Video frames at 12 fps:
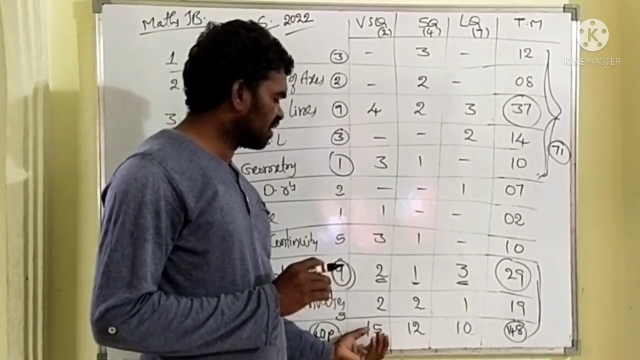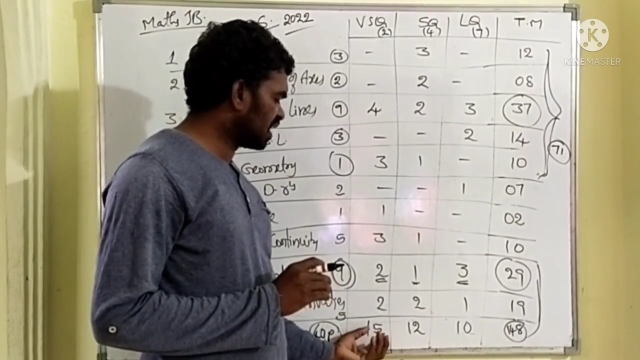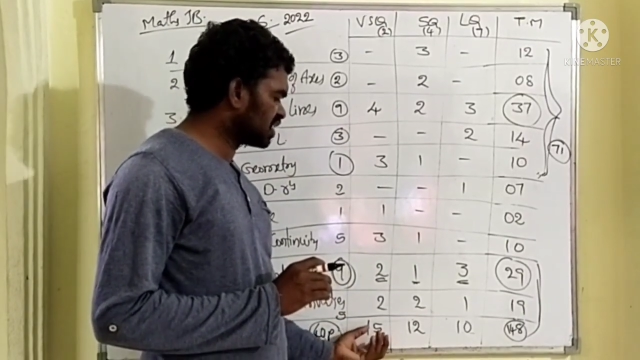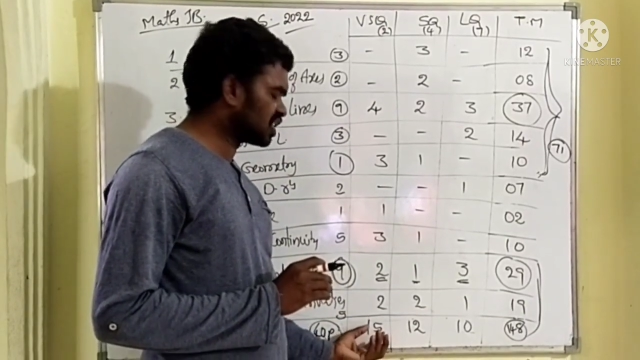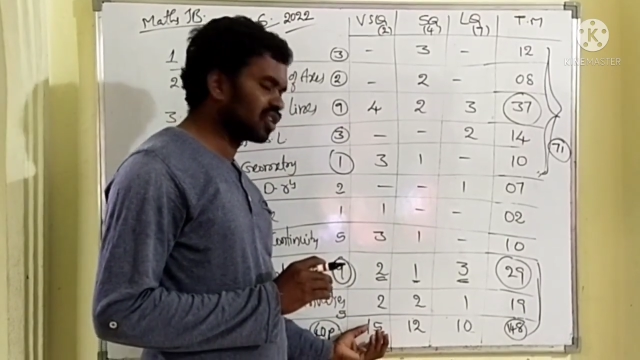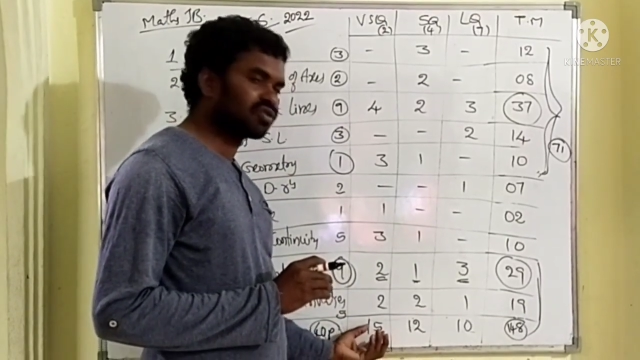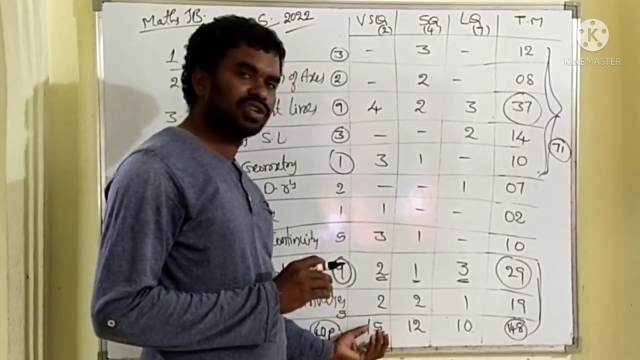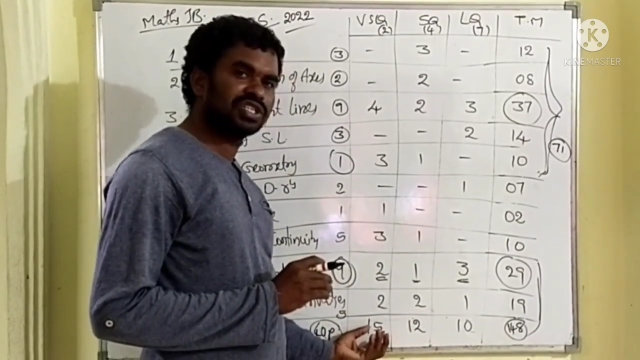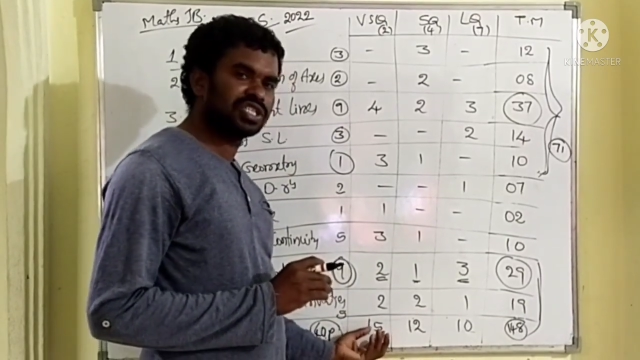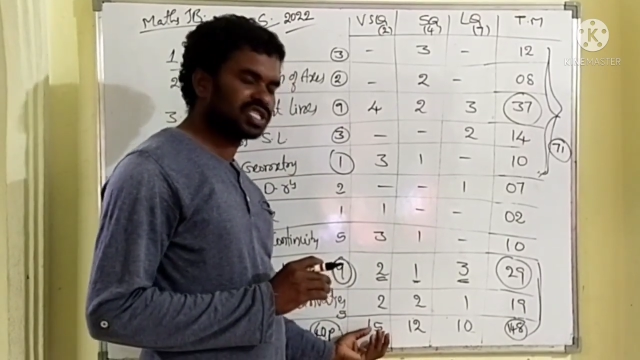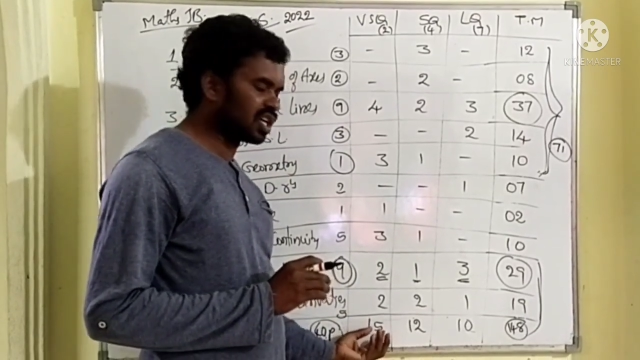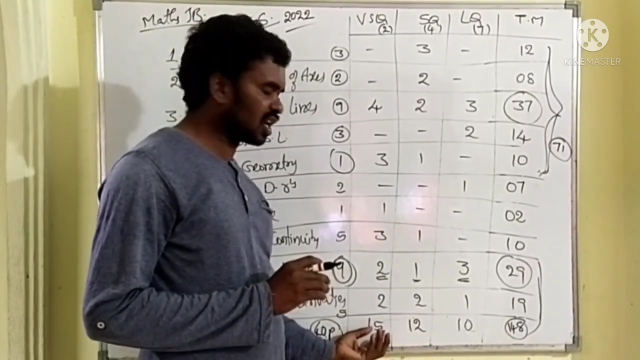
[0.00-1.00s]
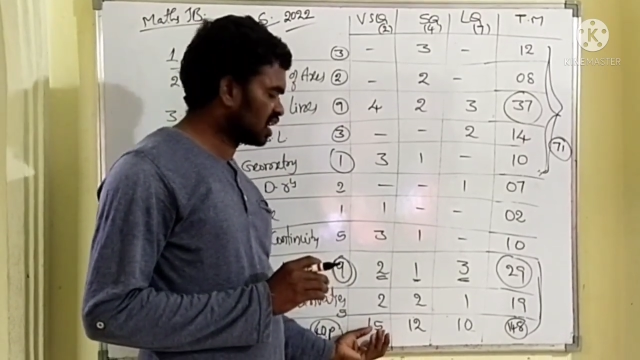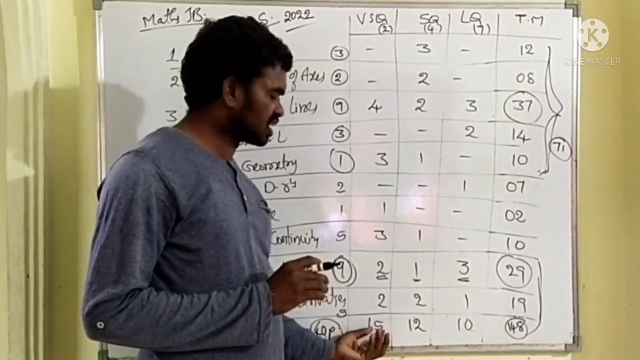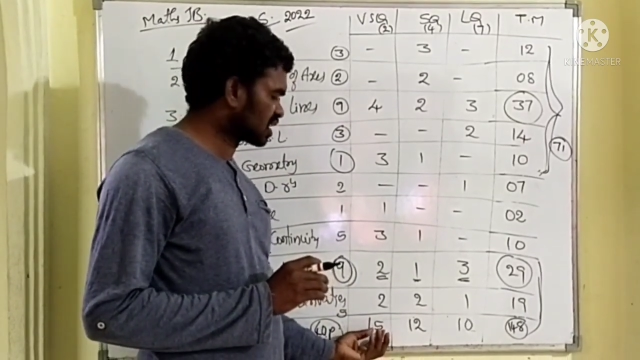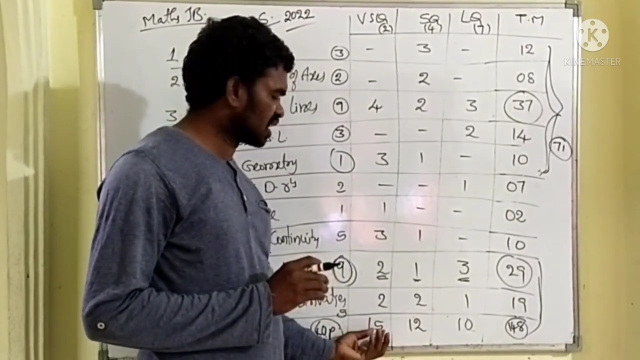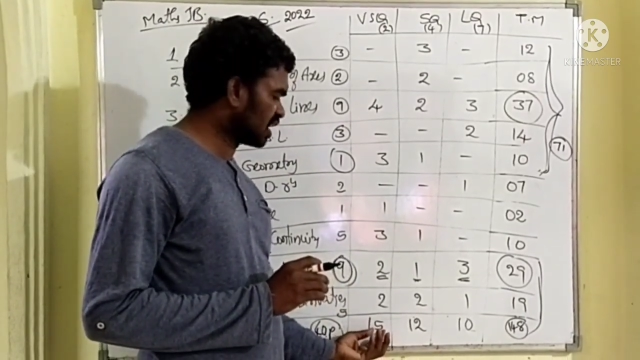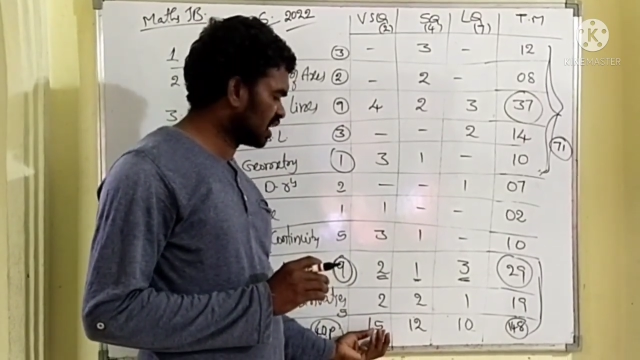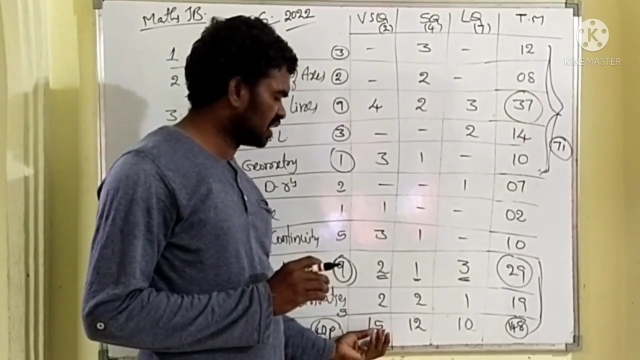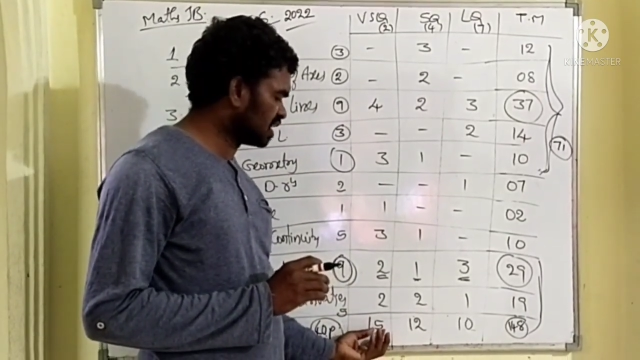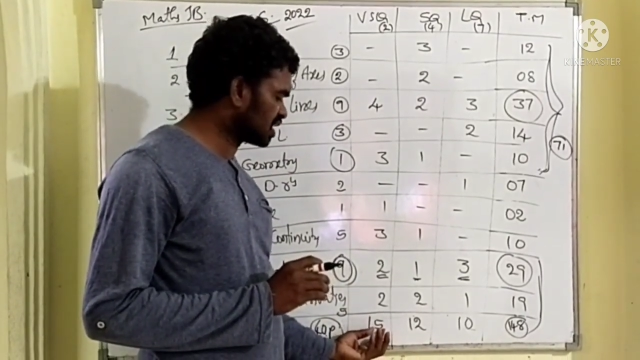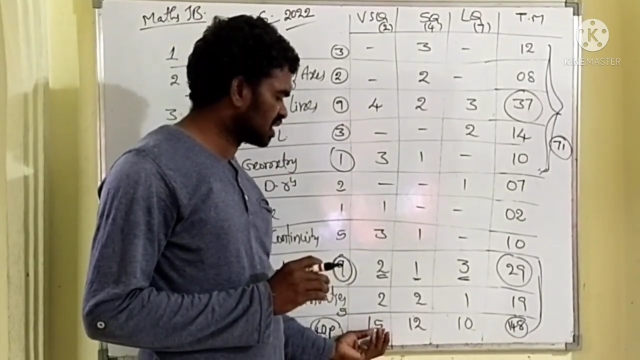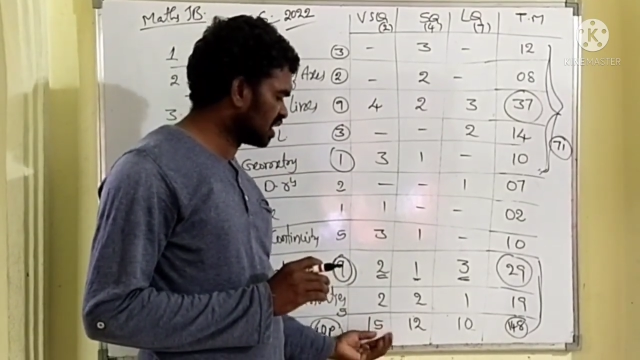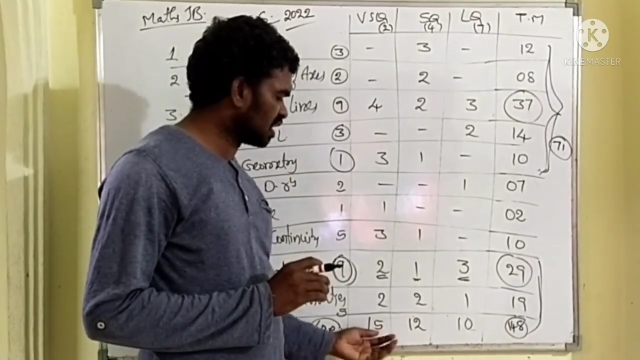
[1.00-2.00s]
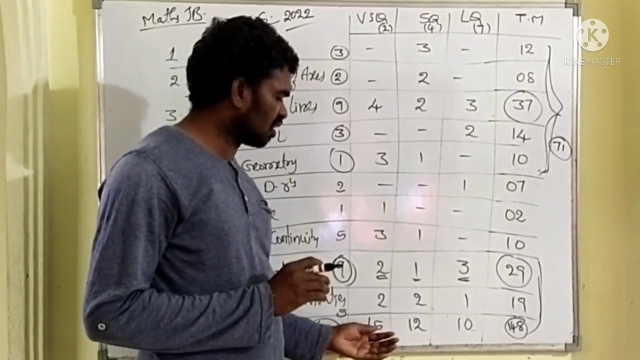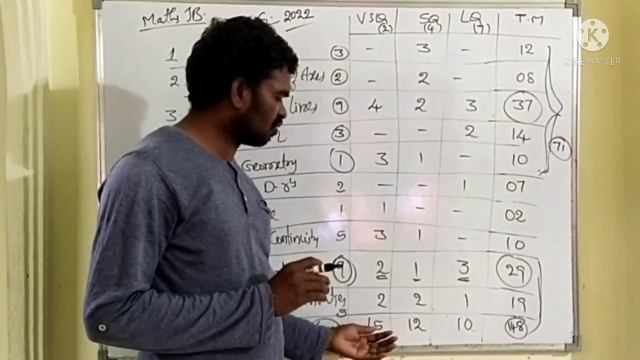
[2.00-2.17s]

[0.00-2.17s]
very short questions are asking in this year.